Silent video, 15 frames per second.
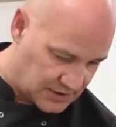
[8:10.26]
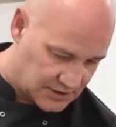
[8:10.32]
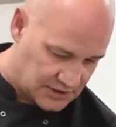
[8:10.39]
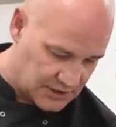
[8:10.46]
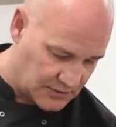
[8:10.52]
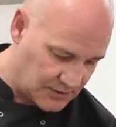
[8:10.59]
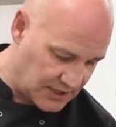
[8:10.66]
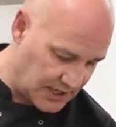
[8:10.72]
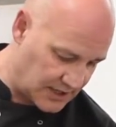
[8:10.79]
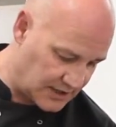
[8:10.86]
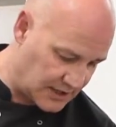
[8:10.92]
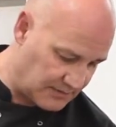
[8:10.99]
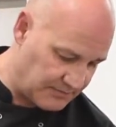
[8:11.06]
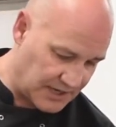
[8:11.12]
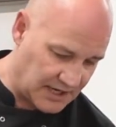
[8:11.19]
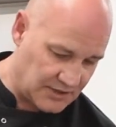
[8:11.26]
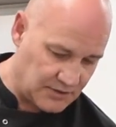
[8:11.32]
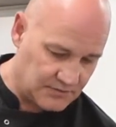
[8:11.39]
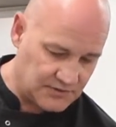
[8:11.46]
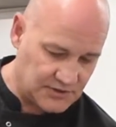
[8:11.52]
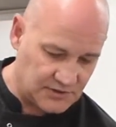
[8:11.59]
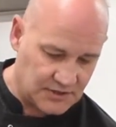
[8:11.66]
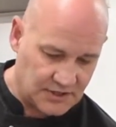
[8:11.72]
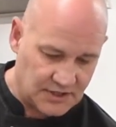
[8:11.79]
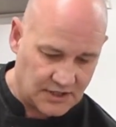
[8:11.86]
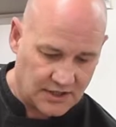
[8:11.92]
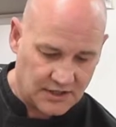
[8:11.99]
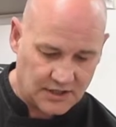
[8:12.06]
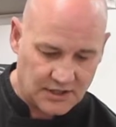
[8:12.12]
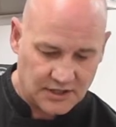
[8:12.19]
So we get that back up
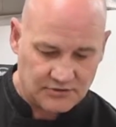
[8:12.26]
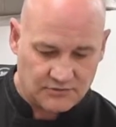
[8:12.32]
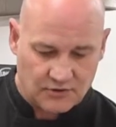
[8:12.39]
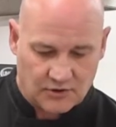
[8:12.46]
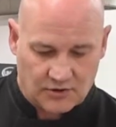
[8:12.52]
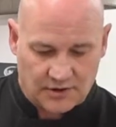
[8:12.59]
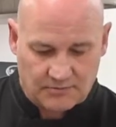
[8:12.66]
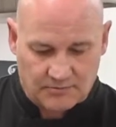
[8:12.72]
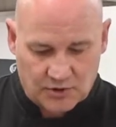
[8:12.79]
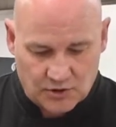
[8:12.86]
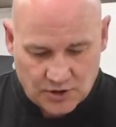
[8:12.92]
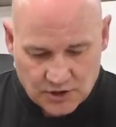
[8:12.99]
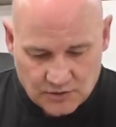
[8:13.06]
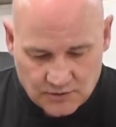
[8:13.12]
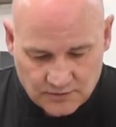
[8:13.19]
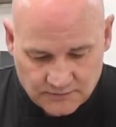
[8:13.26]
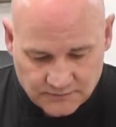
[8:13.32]
to a nice rolling boil.